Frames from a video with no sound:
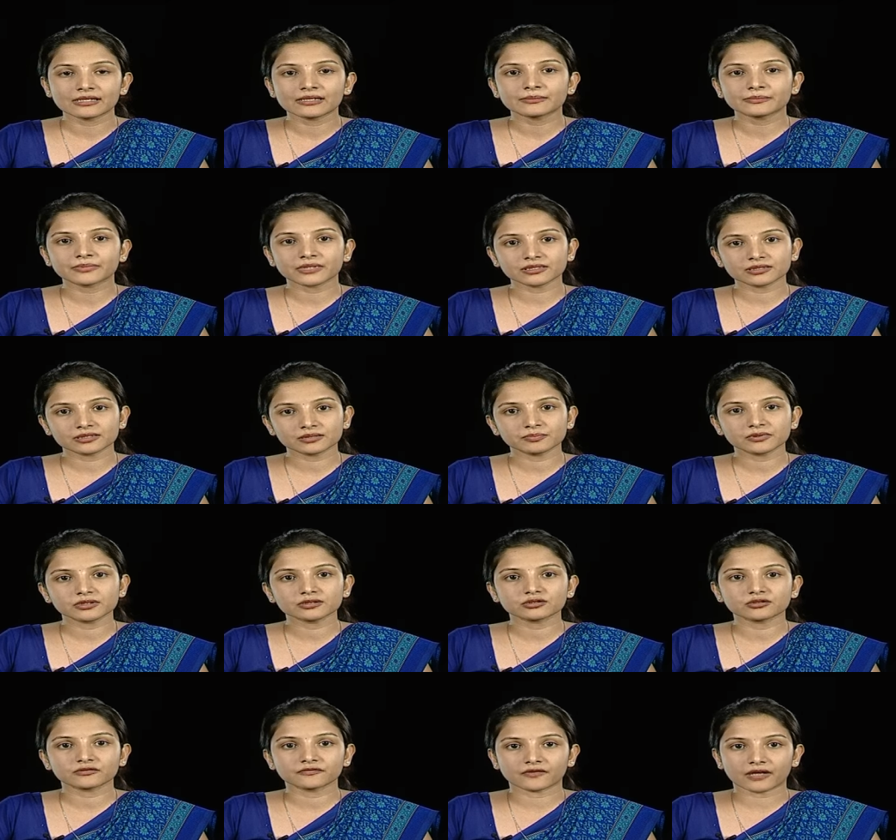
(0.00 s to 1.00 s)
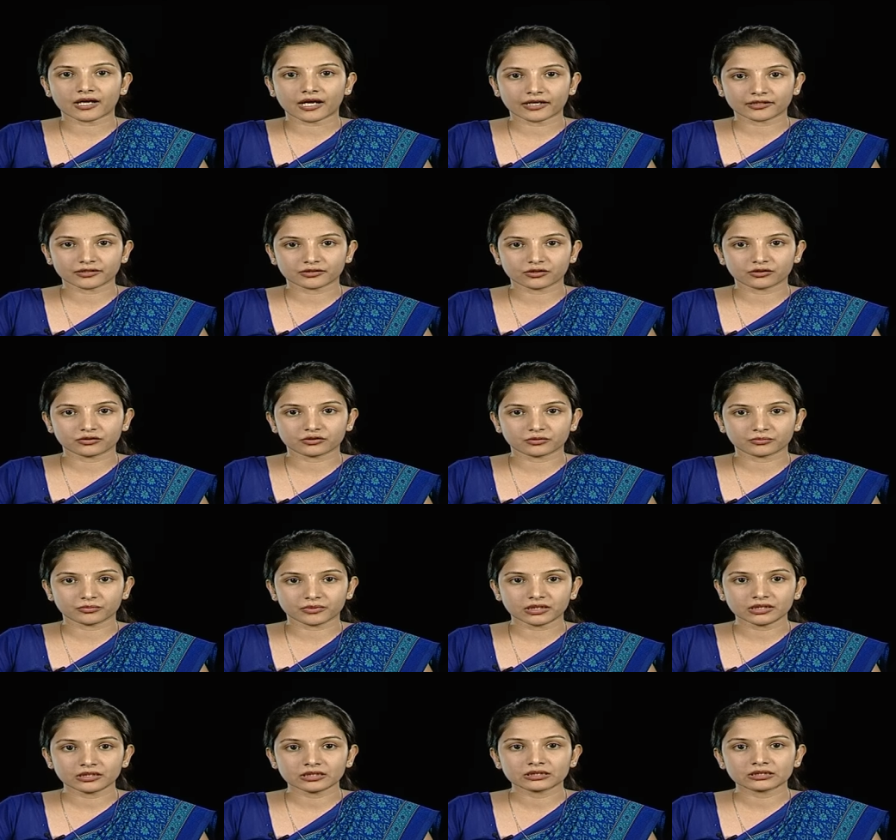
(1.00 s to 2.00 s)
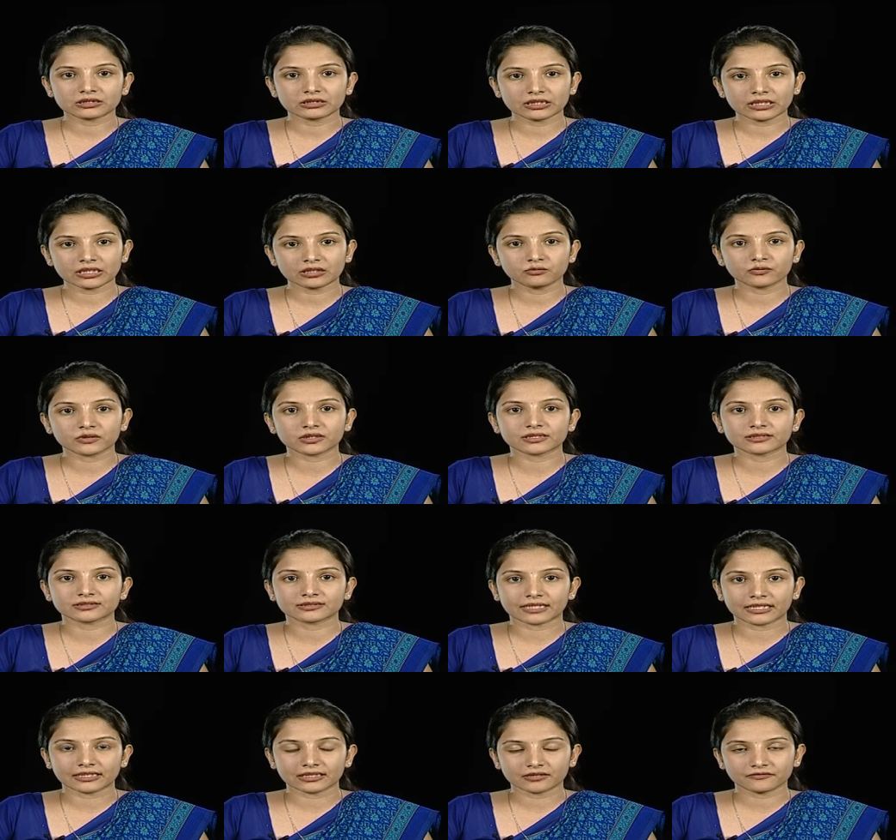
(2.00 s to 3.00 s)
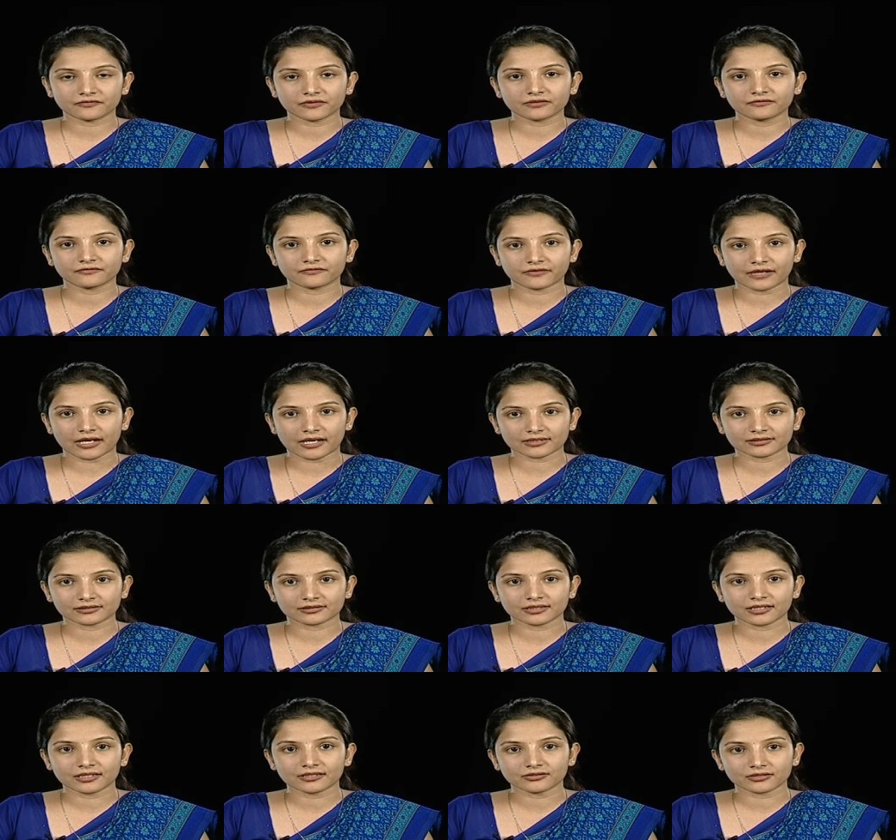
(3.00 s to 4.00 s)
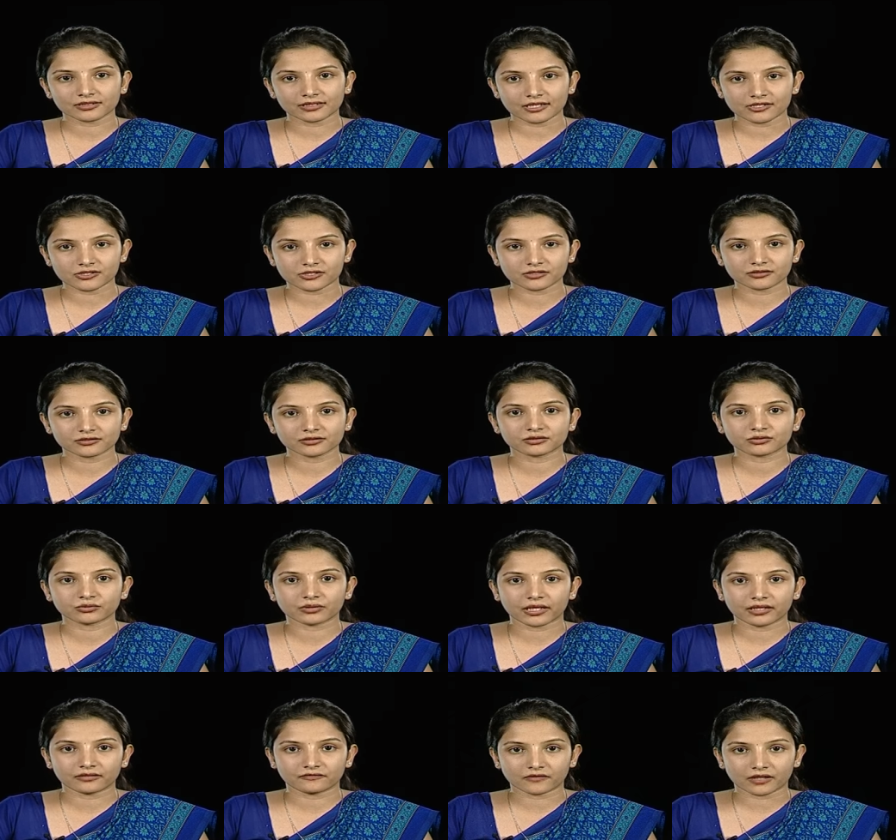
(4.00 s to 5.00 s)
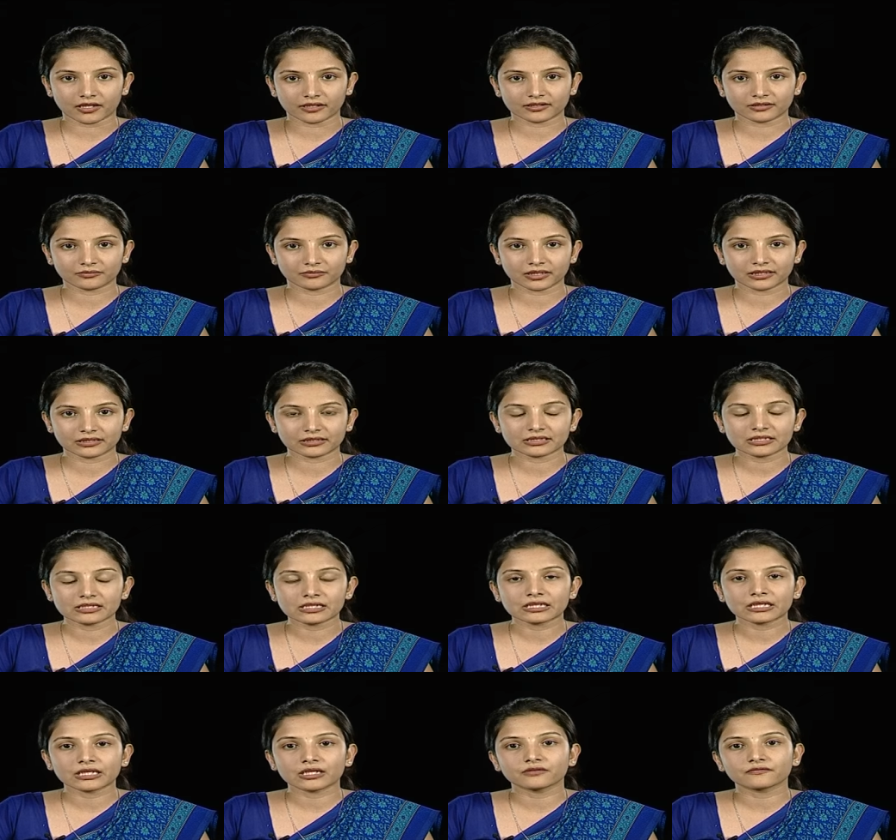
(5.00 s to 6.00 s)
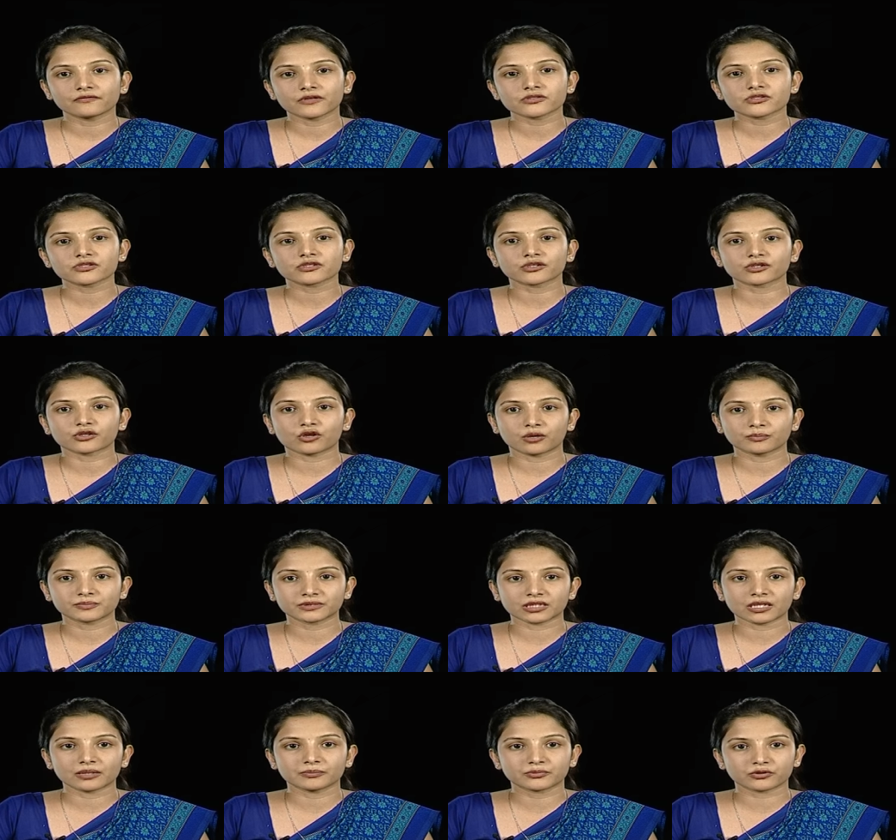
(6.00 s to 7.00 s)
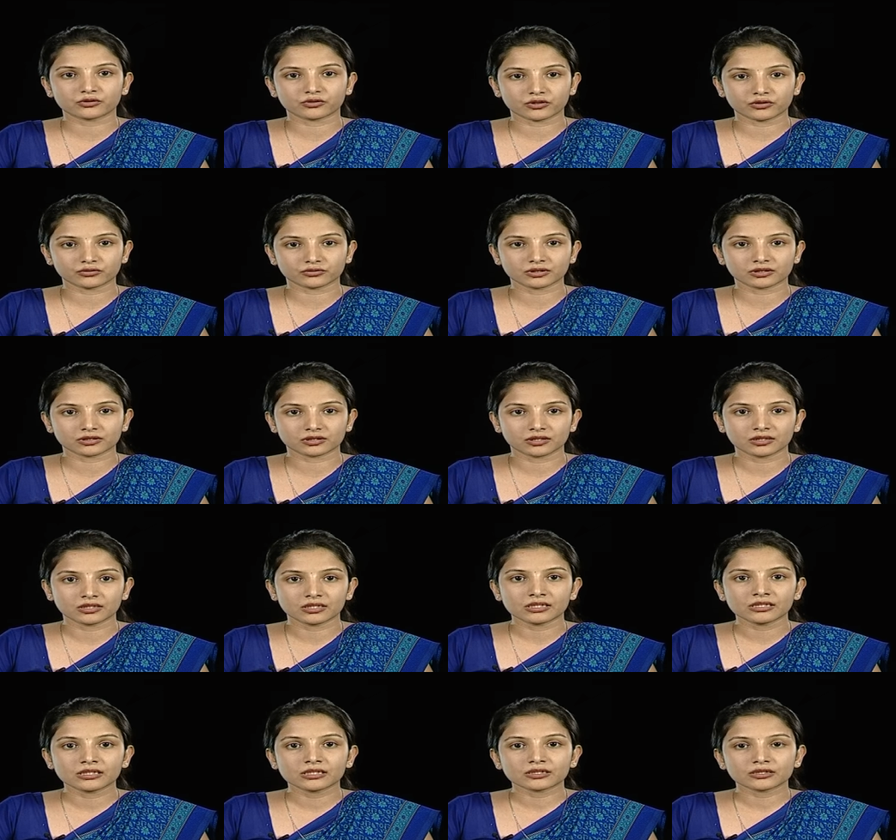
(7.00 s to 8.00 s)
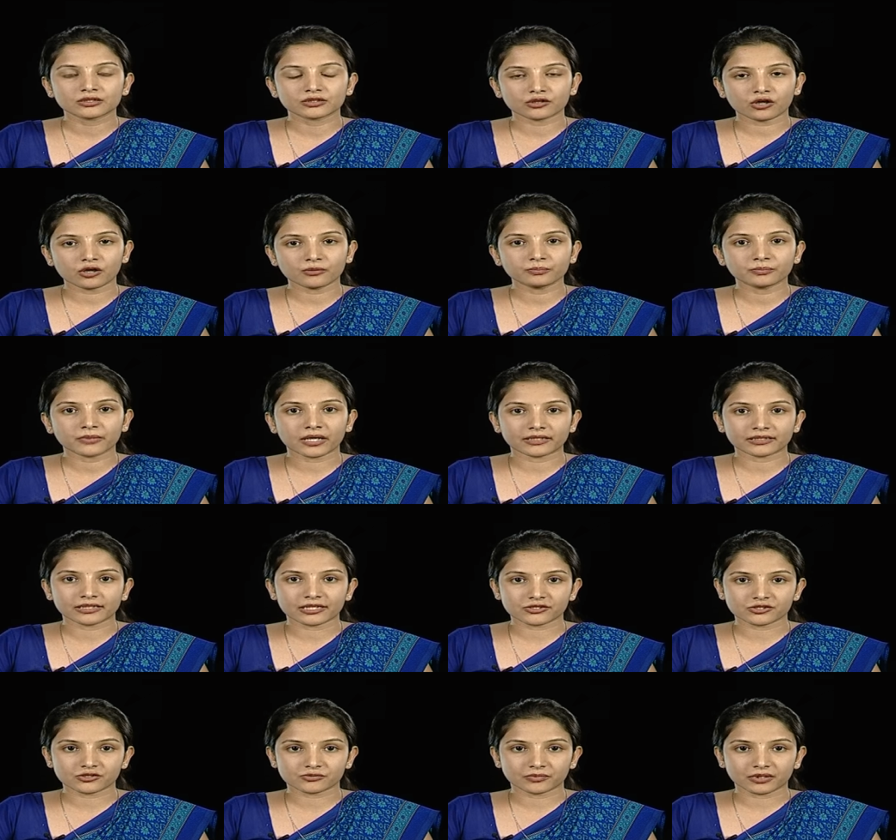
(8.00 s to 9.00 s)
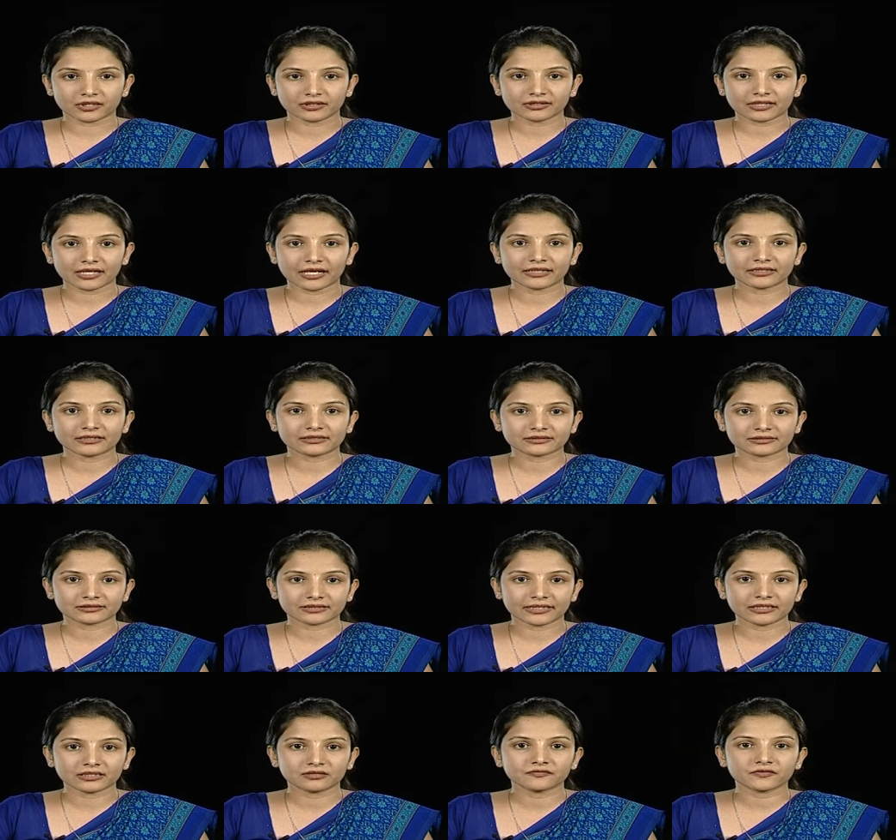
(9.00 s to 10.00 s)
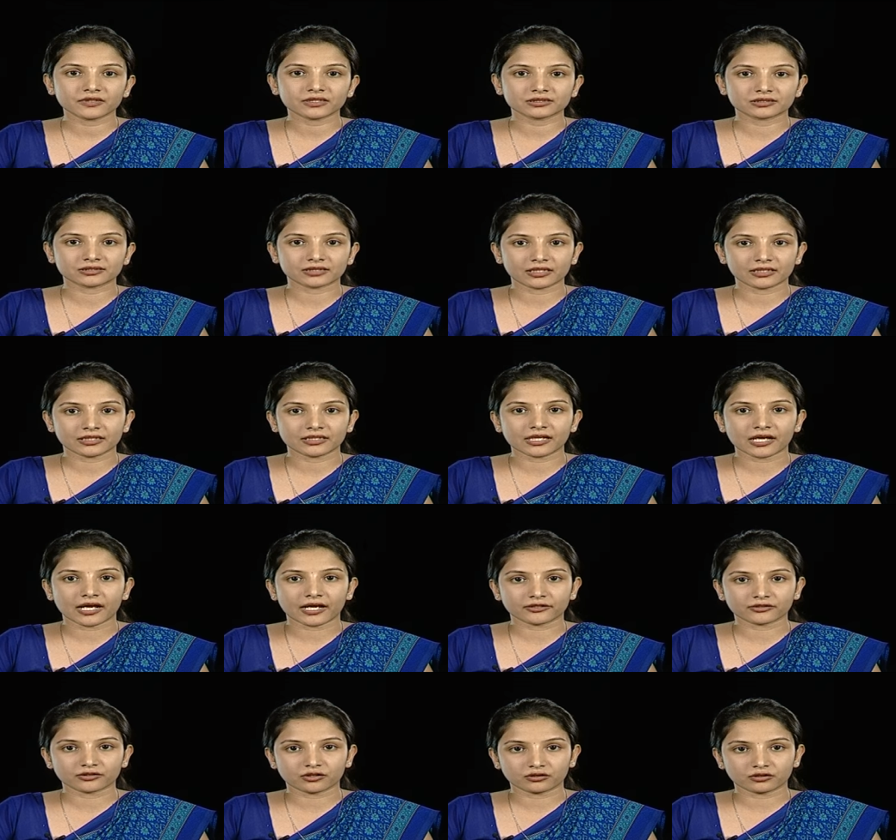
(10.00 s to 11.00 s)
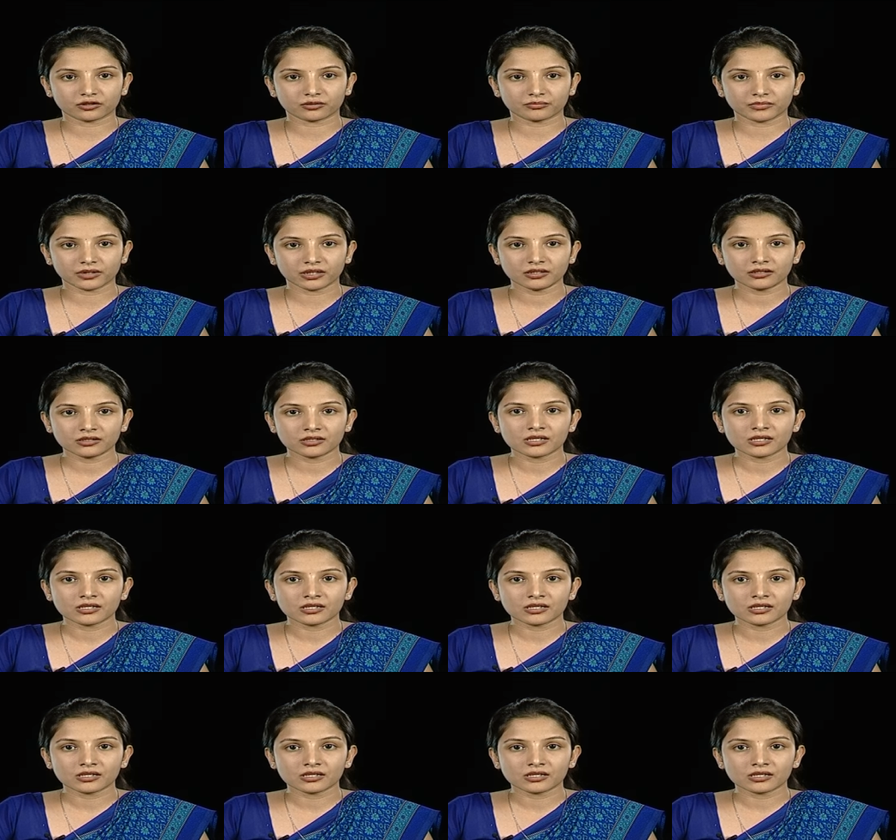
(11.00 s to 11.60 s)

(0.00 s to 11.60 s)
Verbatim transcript: Principles of agronomy deal with the scientific facts in relations to environment in which crops are produced. Crop management and its scientific study agronomy